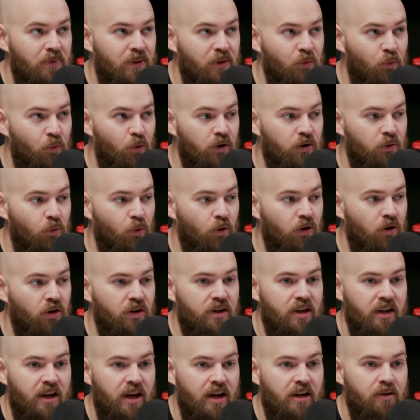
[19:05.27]
we're
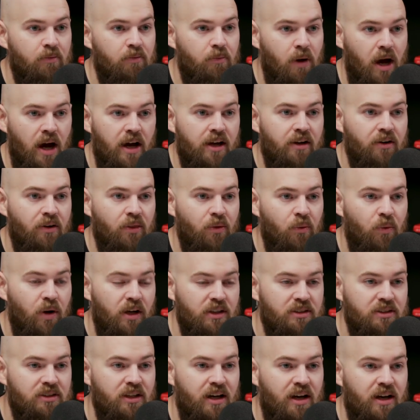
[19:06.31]
looking at buying on the
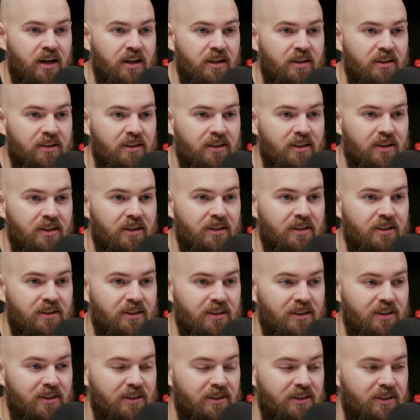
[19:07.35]
west side
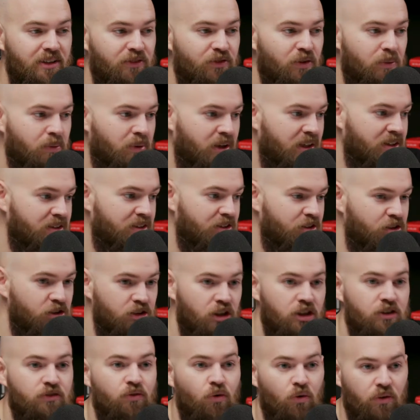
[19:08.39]
and different places
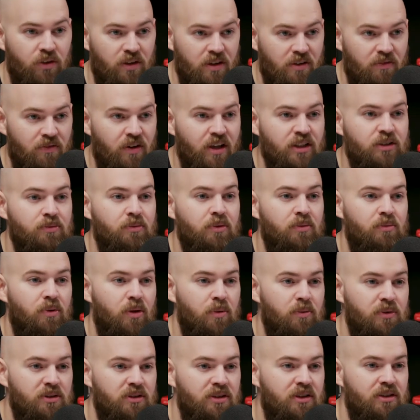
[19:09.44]
just for the investment
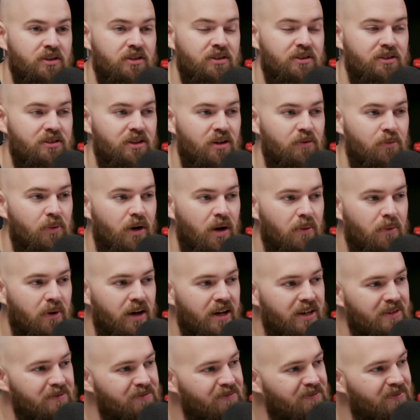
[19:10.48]
purposes and stuff. But I'm
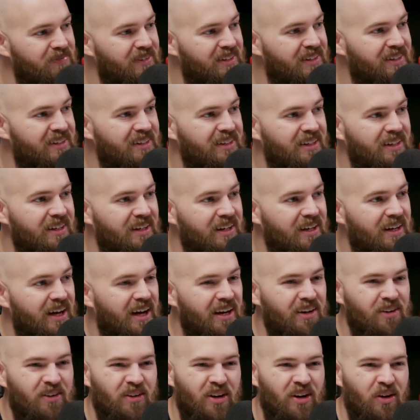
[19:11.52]
like,
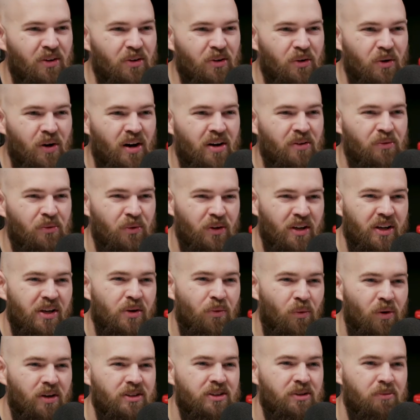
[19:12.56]
I don't know. Do I really
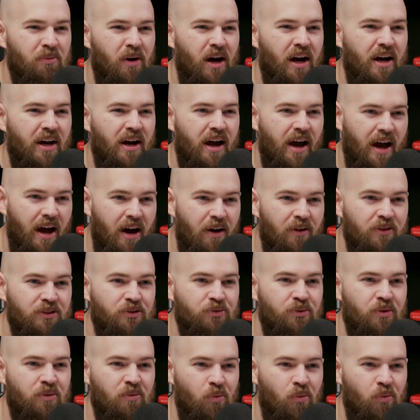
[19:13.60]
want to buy a house with